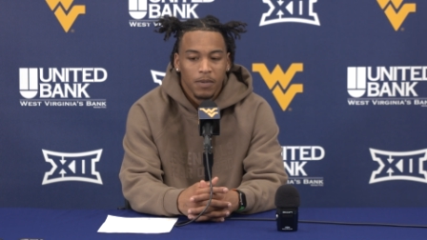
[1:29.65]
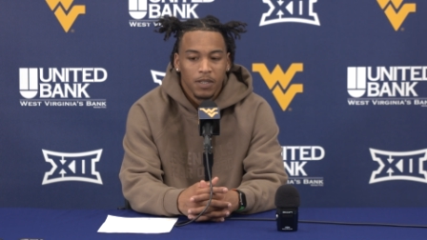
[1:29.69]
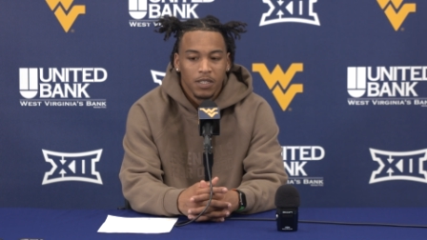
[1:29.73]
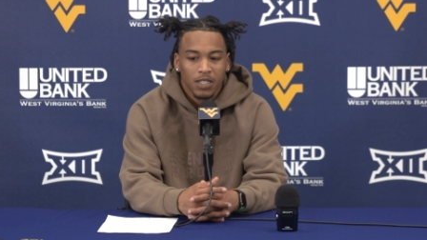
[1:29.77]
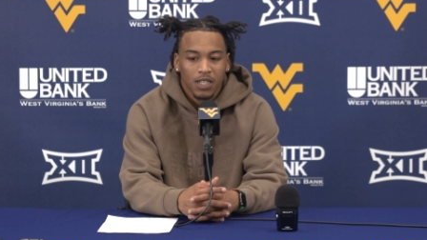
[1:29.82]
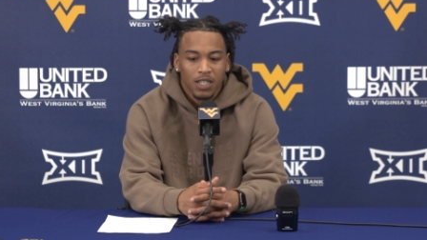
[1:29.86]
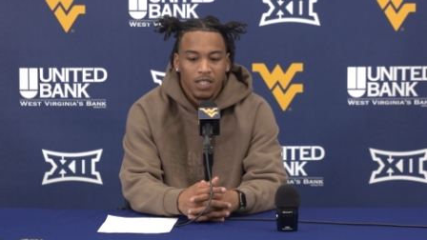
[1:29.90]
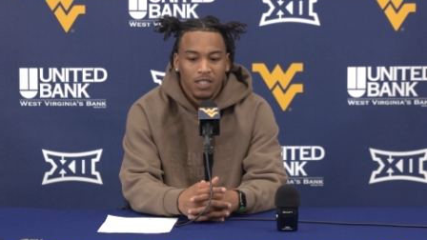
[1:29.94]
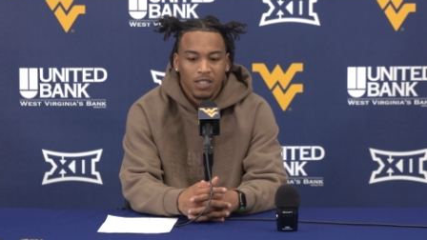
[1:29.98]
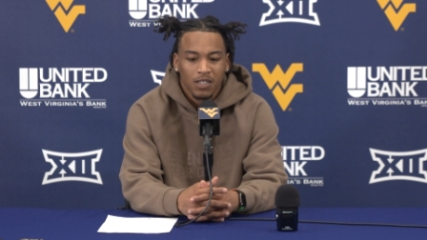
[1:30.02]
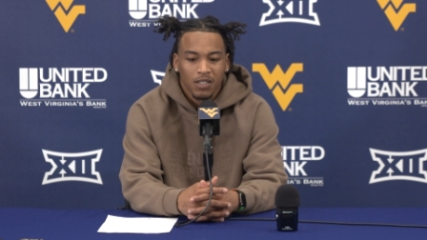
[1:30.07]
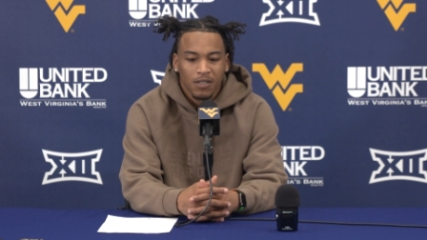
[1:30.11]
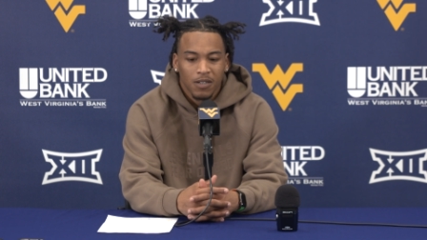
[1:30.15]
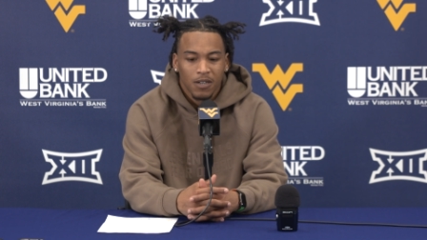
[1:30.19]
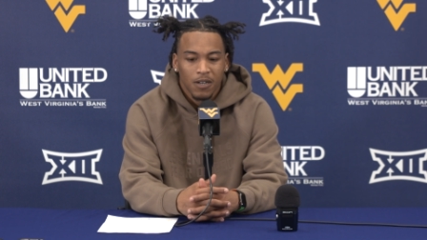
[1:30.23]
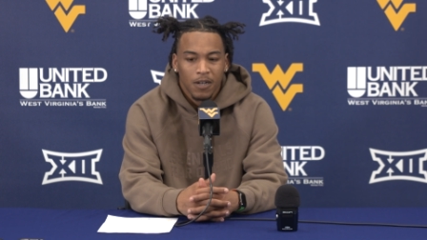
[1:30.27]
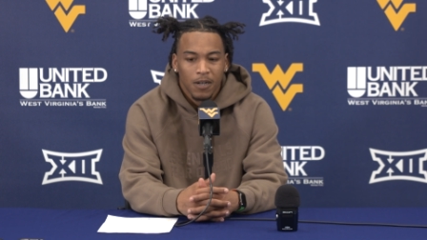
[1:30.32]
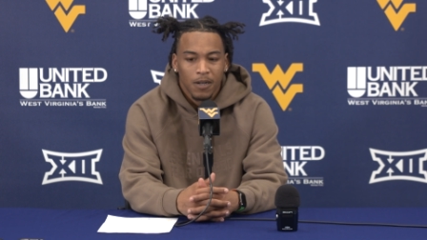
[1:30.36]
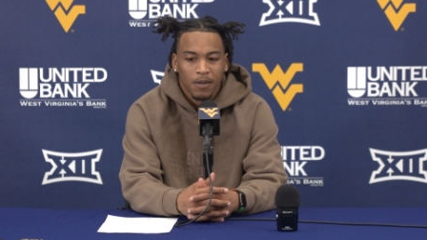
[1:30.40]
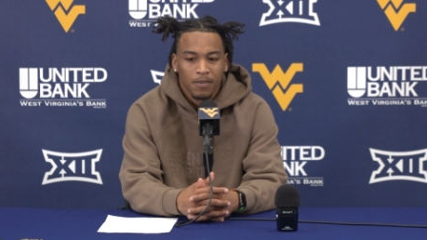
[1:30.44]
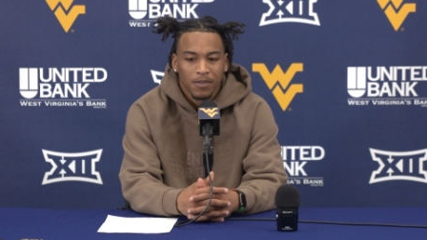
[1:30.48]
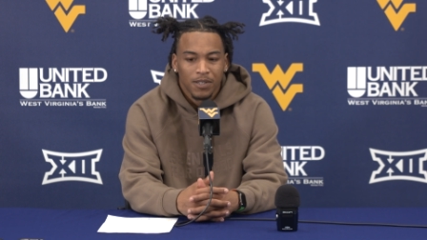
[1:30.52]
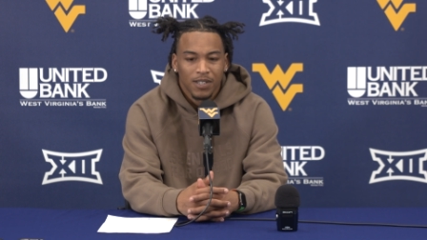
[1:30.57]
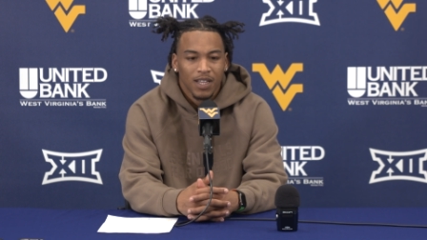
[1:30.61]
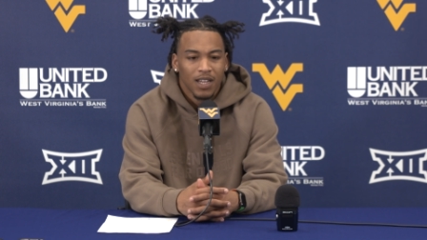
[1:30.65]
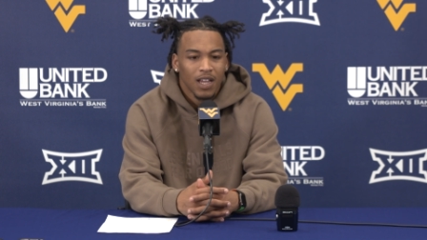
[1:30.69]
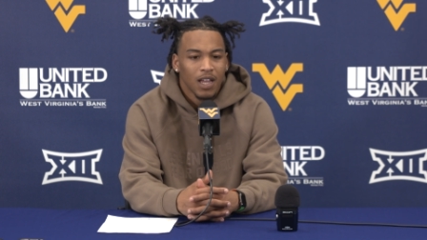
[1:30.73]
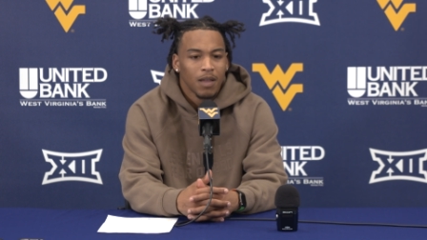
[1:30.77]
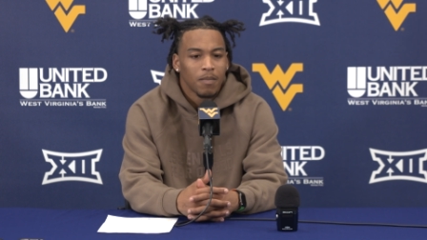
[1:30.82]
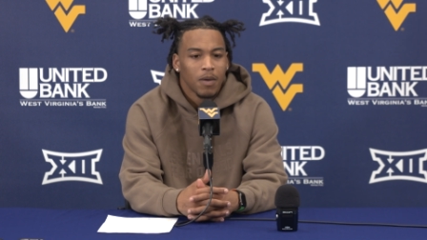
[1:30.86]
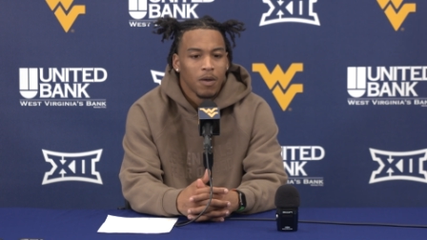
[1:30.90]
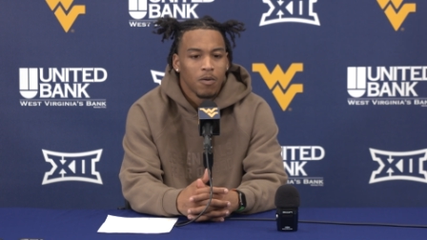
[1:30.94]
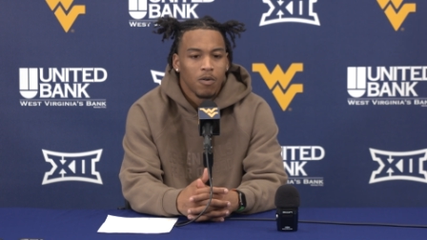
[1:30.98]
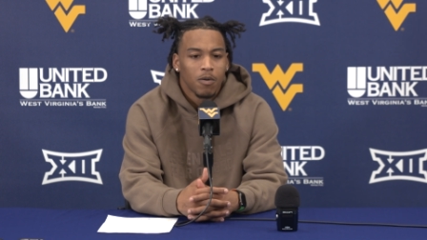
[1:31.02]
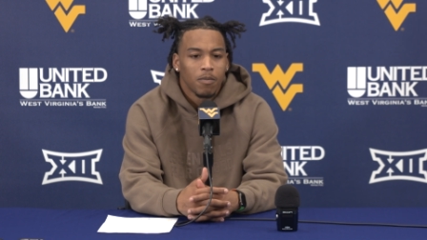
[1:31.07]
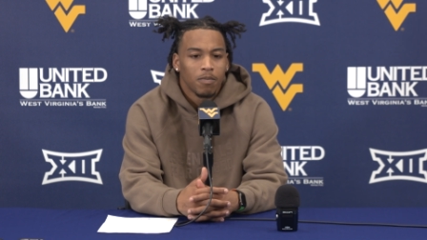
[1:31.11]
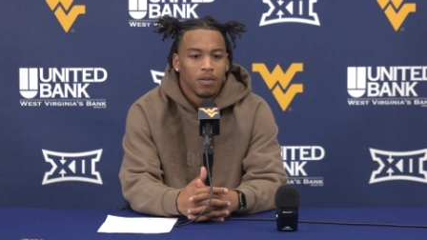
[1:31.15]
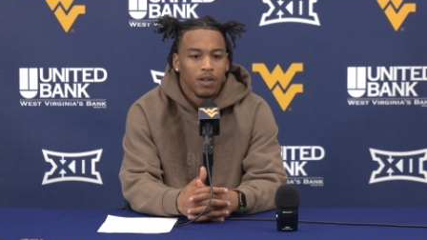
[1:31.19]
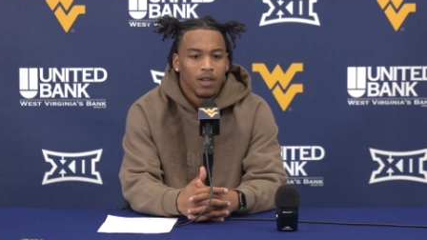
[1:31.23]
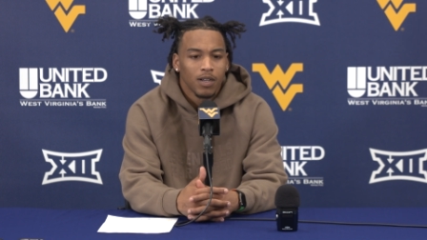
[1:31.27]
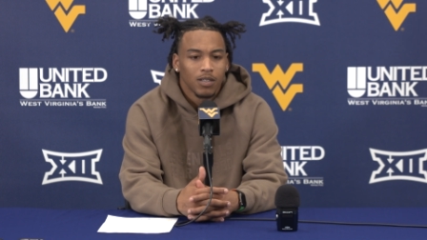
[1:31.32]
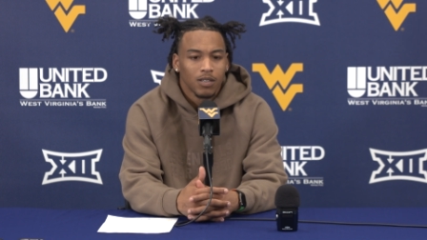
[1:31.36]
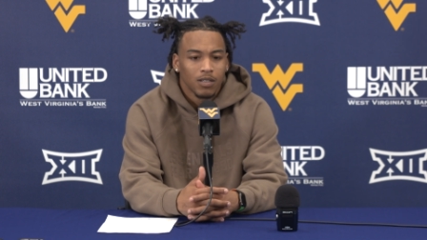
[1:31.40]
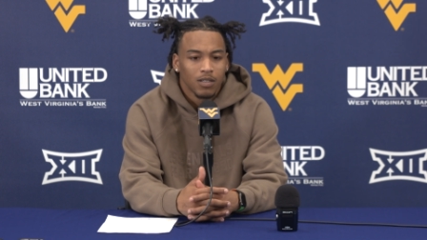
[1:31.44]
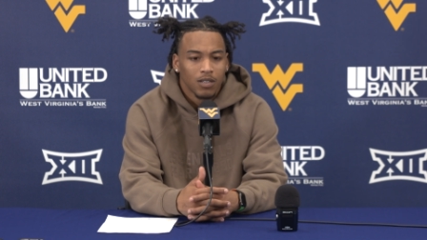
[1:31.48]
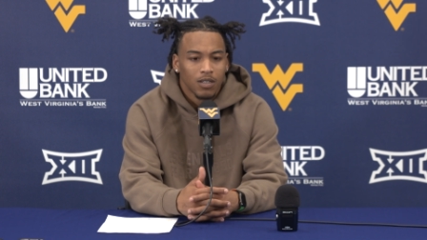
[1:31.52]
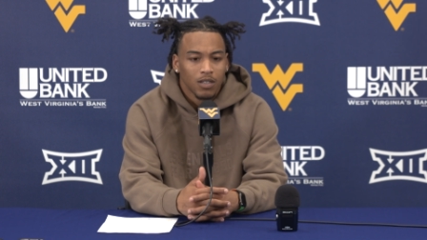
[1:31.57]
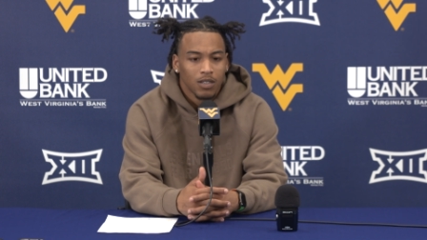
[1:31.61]
It's just um, today they made more
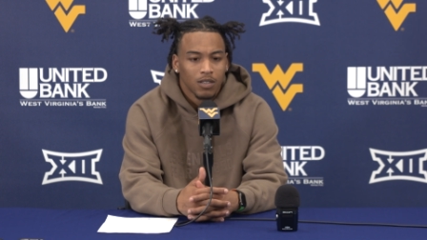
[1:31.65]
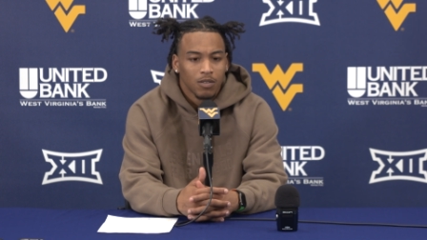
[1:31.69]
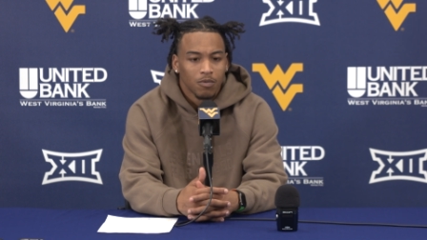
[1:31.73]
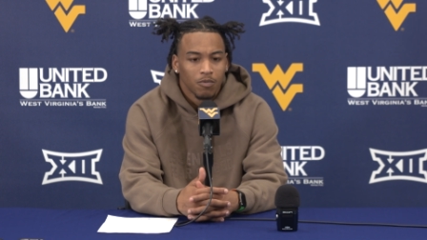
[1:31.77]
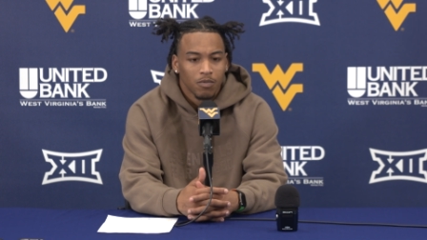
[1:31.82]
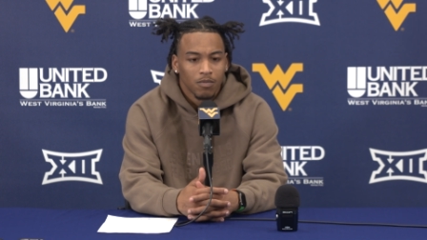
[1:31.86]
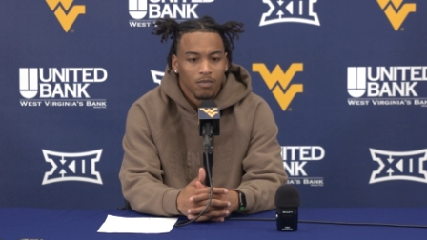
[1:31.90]
plays than us.